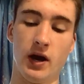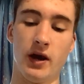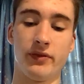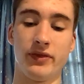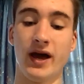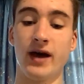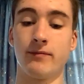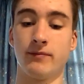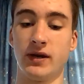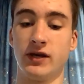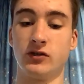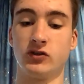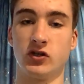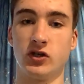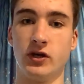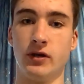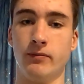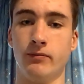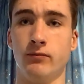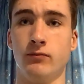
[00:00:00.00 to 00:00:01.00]
And that may
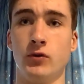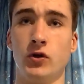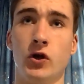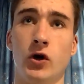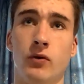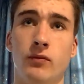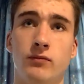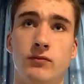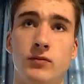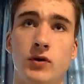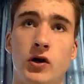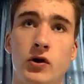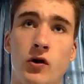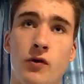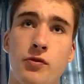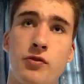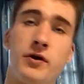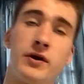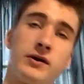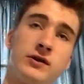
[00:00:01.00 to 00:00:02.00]
seem, you know, an
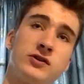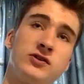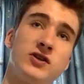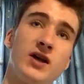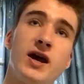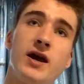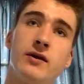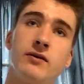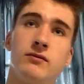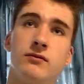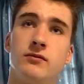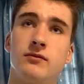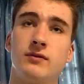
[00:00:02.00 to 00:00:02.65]
odd thing to say,